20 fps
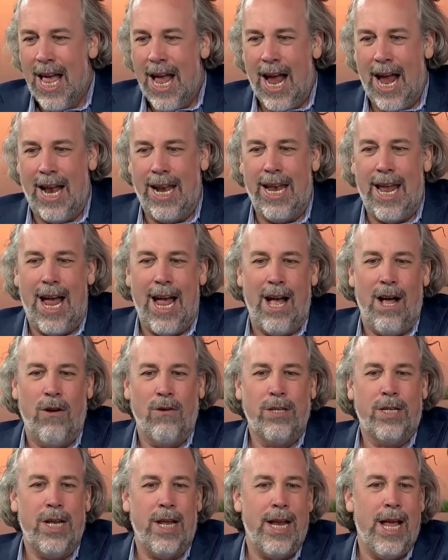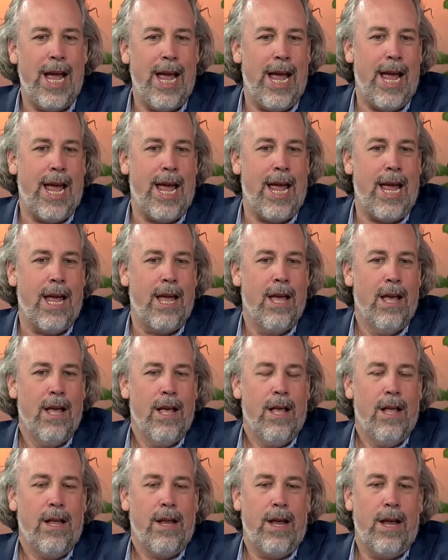And now today,
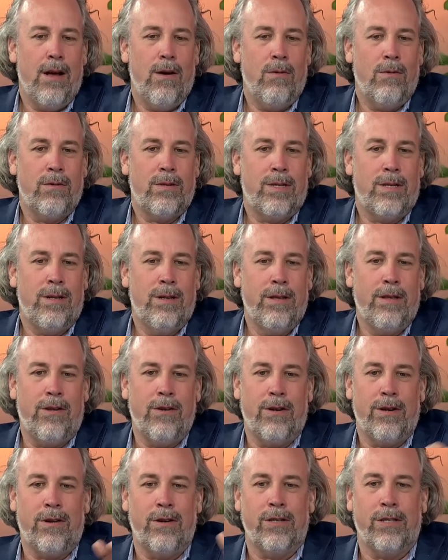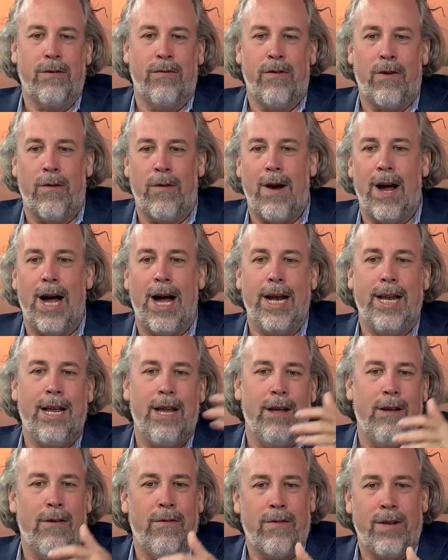you know, th there's a variety
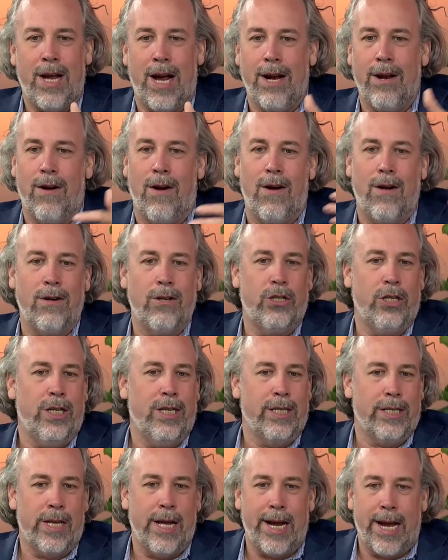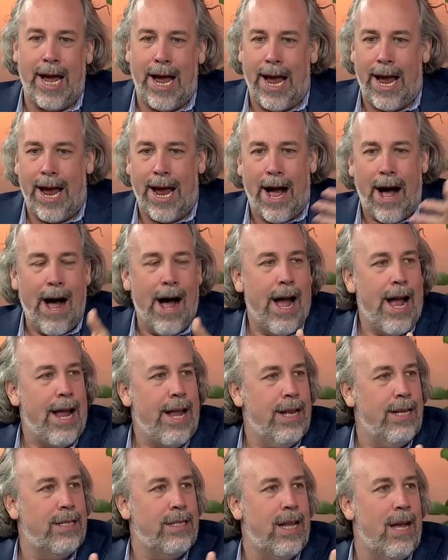of technologies like AI
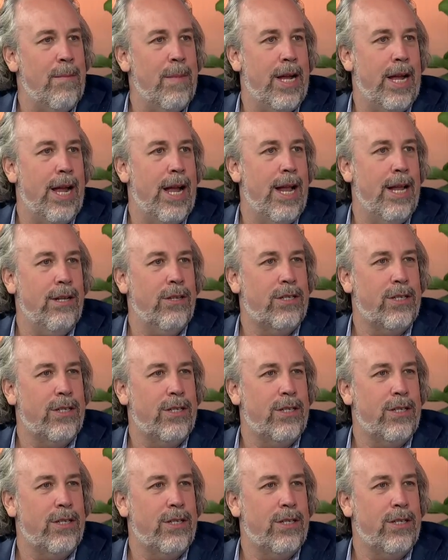is coming in.